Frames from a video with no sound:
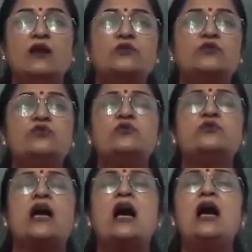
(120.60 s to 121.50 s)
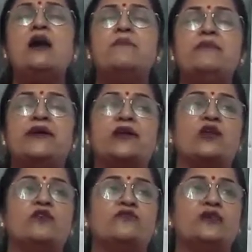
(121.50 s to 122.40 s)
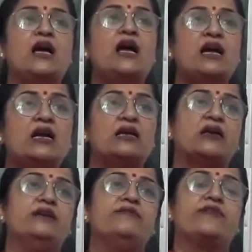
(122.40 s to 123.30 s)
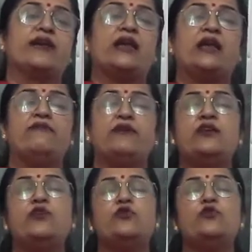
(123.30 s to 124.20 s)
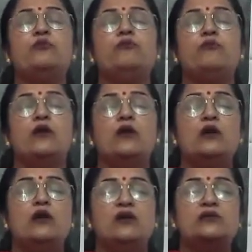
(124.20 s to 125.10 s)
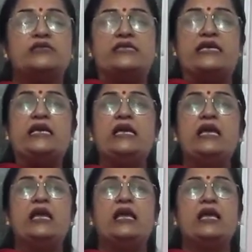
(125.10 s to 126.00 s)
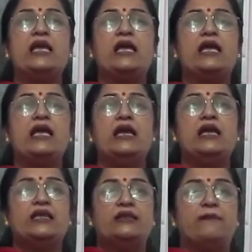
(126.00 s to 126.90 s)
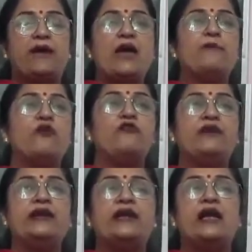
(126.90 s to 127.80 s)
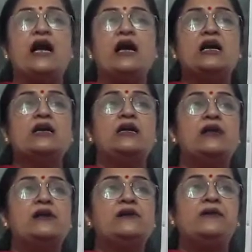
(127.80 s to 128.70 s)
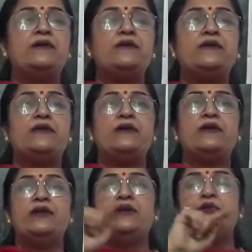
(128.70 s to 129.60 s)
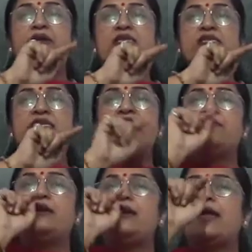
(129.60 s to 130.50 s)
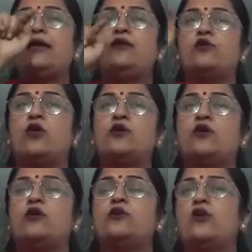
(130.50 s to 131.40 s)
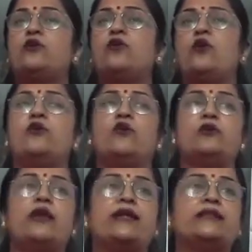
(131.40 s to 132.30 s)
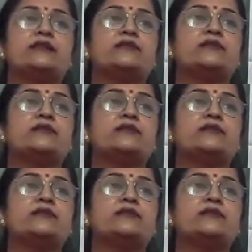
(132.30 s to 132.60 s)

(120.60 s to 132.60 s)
through the middle of the country. When you see the map of India, you can see one line dot dot dot dot dot like this.